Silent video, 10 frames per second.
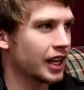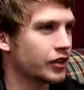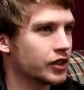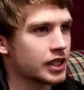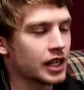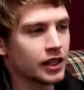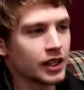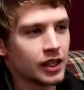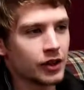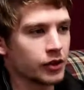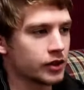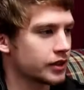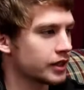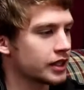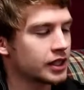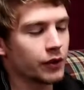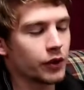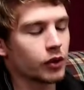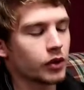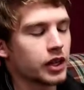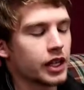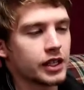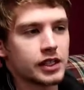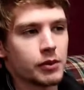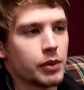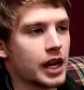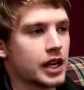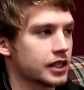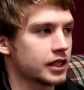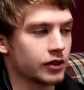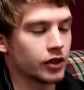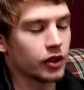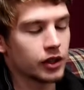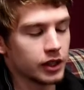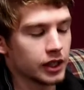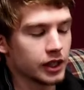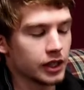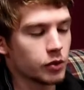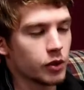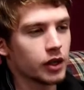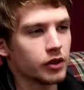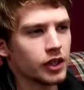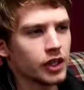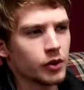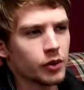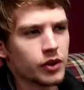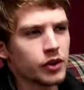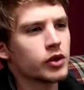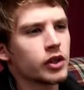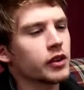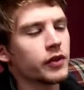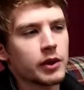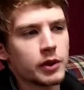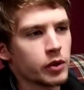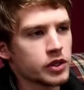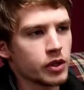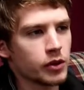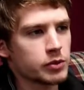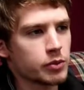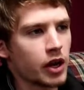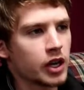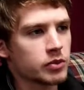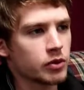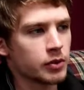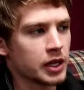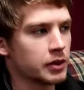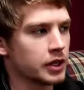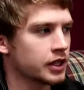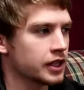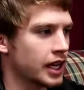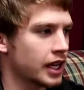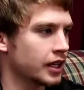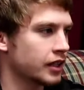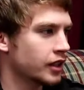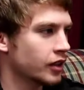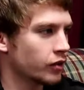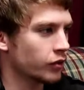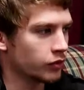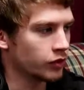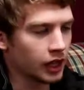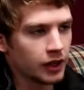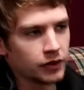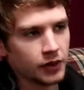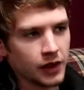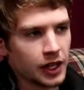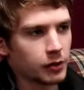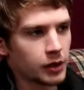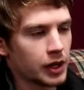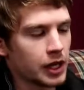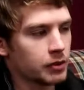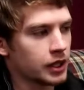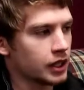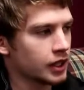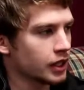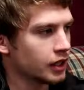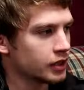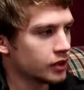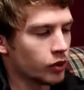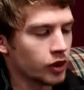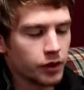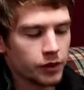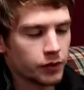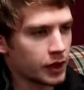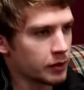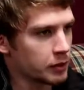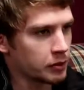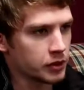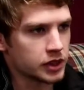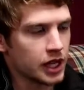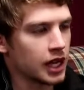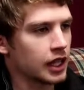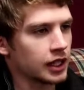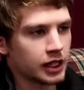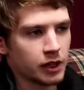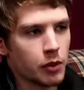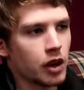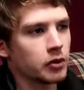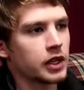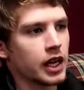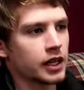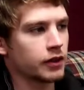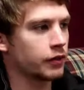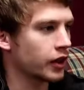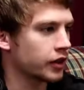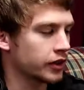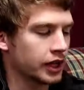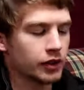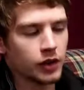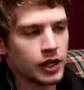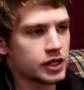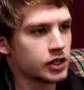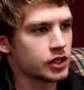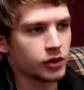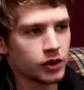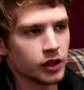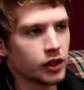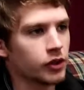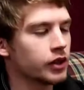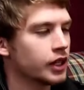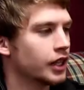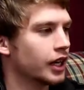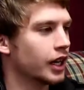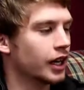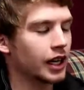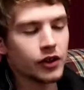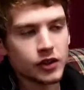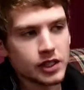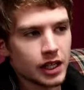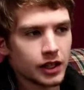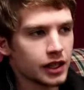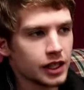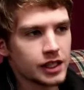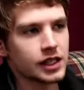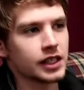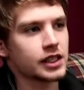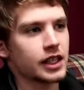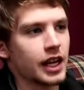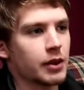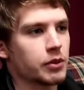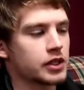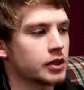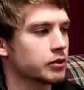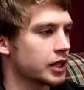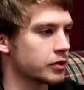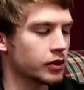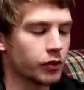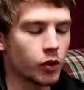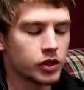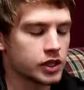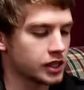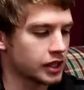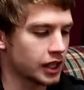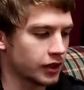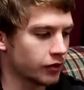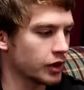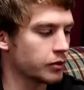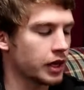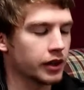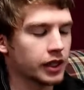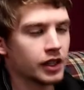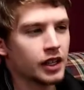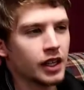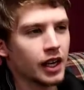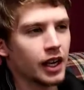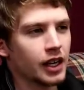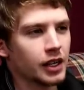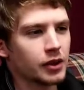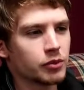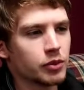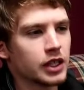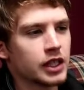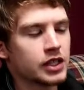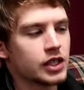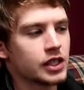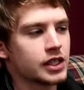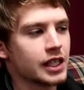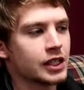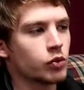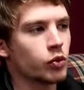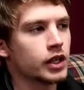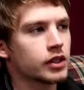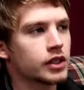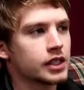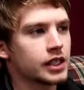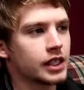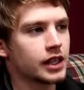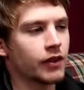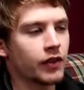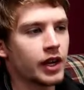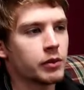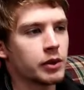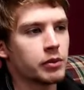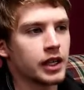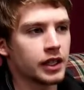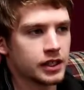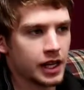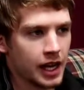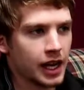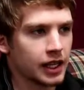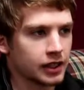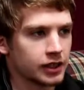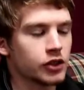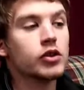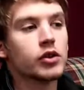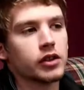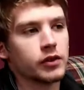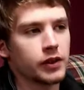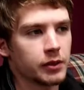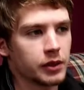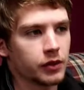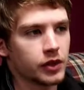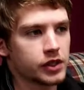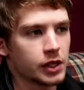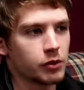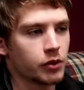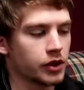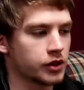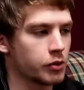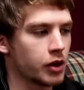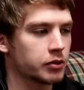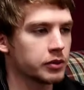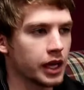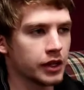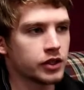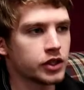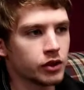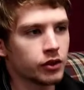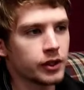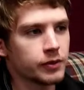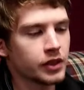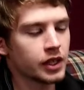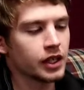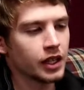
I understand that there were difficult things in the past and currently as well, where the nuclear family wasn't always possible. Maybe the dad left the family. Maybe one of the family members died, like the mom died, and the father had to raise his children alone. I understand these things can happen. Sometimes divorces and they remarry. Uh, but it's just it's weird to see the family being attacked, like the nuclear family, for example, where there's mom, dad, and the children.